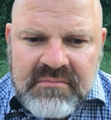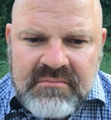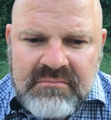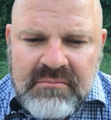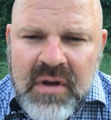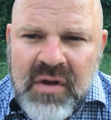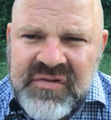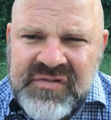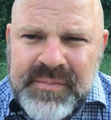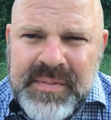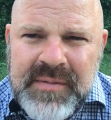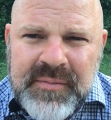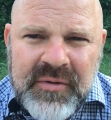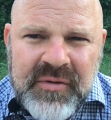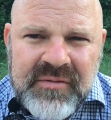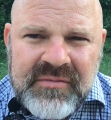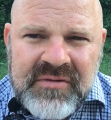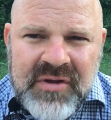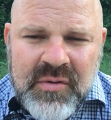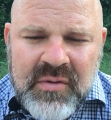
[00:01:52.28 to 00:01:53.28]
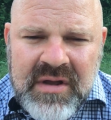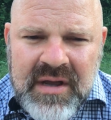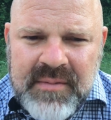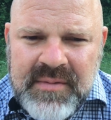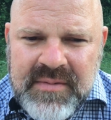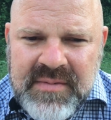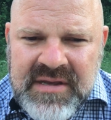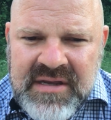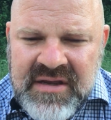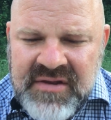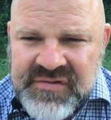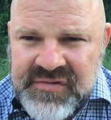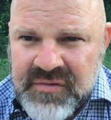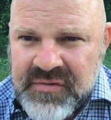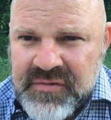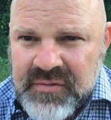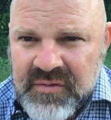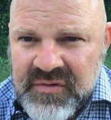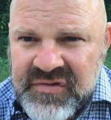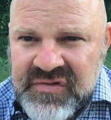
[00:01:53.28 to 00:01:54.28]
most people don't come to me because
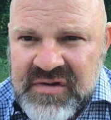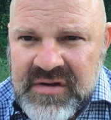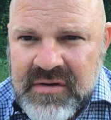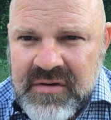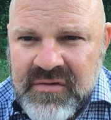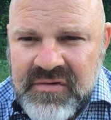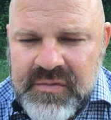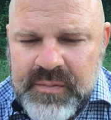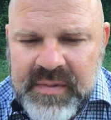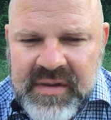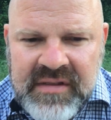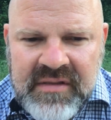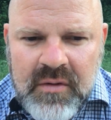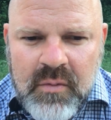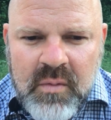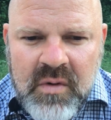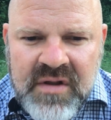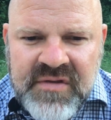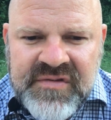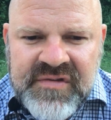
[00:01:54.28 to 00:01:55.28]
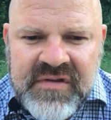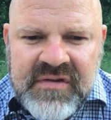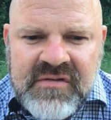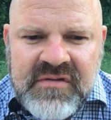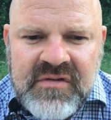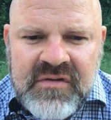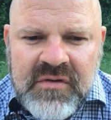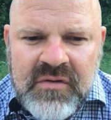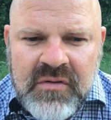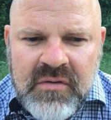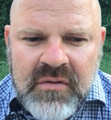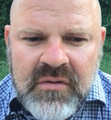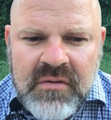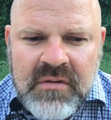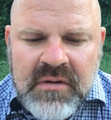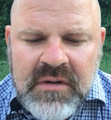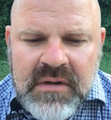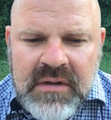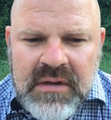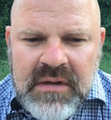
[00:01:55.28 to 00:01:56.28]
they're thrill seekers, but the ones that do,
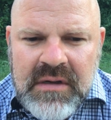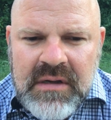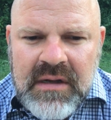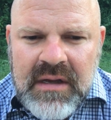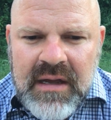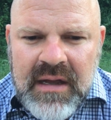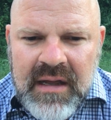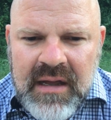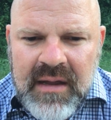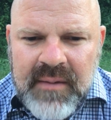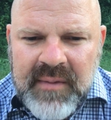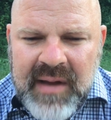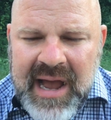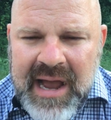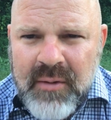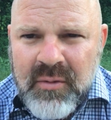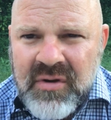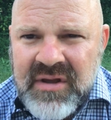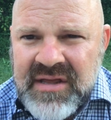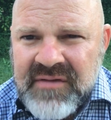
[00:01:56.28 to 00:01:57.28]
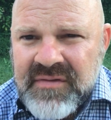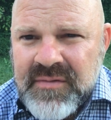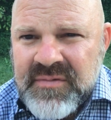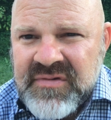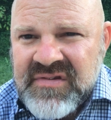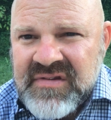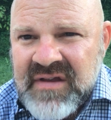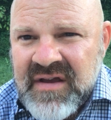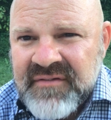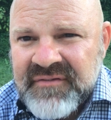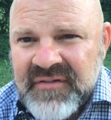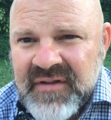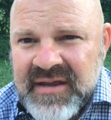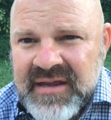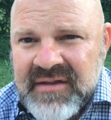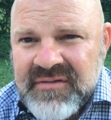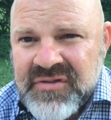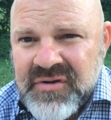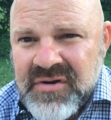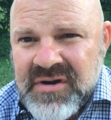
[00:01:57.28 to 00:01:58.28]
I will give them stuff
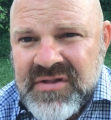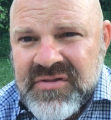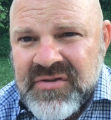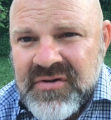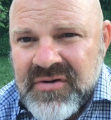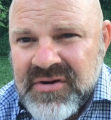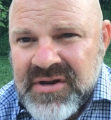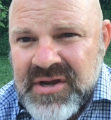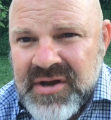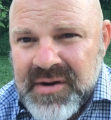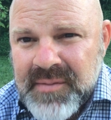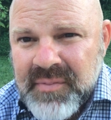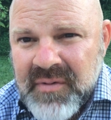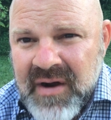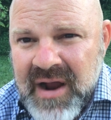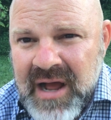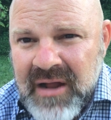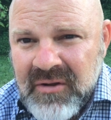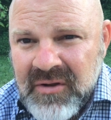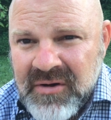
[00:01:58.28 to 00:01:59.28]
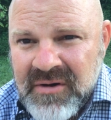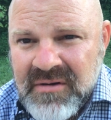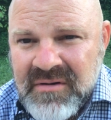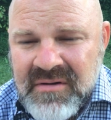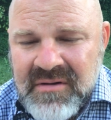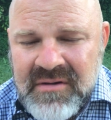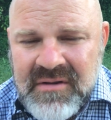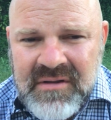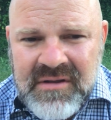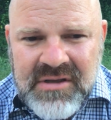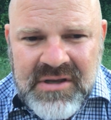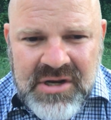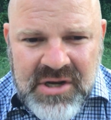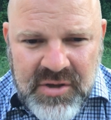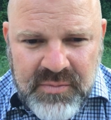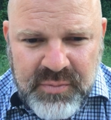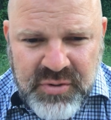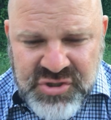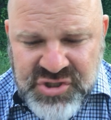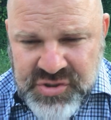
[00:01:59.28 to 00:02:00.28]
like 30-30 on a prowler.
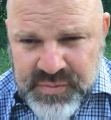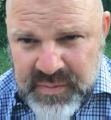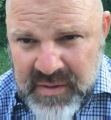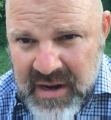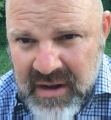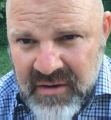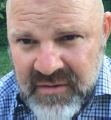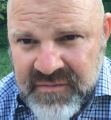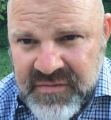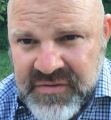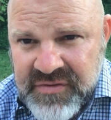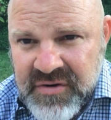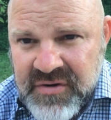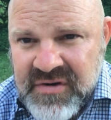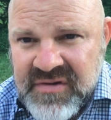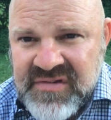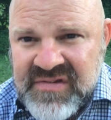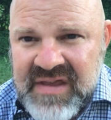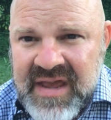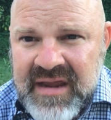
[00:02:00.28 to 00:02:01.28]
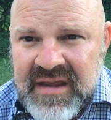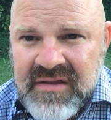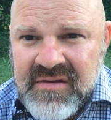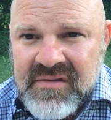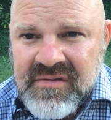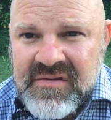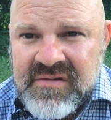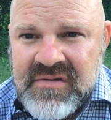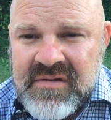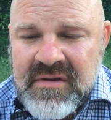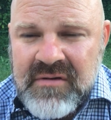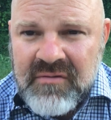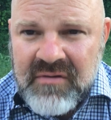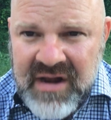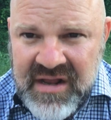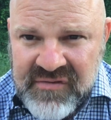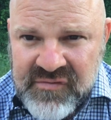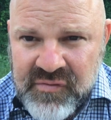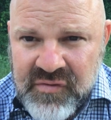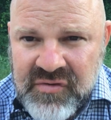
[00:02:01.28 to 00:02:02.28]
Push the prowler for 30 seconds,
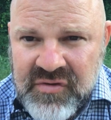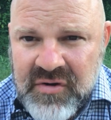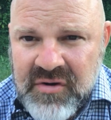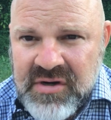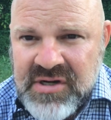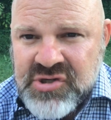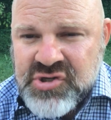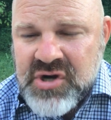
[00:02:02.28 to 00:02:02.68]
rest for 30,